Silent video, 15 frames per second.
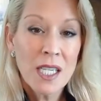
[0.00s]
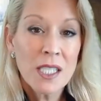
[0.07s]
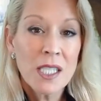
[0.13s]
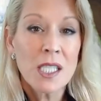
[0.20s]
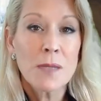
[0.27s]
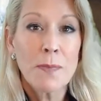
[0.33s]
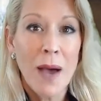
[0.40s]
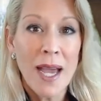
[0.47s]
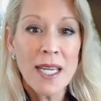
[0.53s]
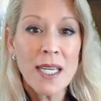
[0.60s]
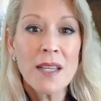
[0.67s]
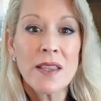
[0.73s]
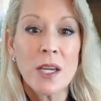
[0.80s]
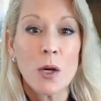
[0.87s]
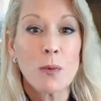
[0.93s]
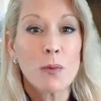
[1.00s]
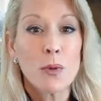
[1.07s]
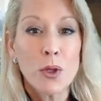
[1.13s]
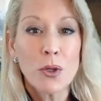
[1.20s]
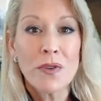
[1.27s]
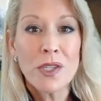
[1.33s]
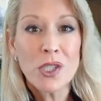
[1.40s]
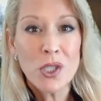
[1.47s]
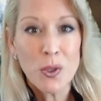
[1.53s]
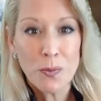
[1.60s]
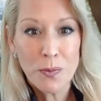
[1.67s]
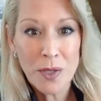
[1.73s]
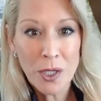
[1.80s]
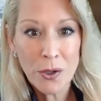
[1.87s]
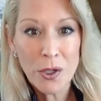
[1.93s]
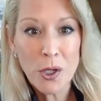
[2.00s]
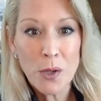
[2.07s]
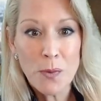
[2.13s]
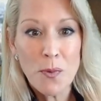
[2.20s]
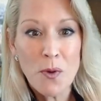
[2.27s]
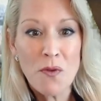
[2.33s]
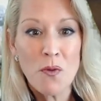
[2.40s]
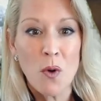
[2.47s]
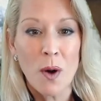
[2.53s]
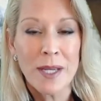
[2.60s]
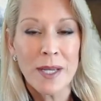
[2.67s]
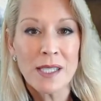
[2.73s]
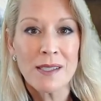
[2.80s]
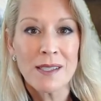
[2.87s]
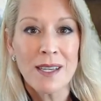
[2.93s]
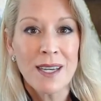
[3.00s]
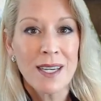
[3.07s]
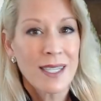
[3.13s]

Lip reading: Despite their proven superior performance,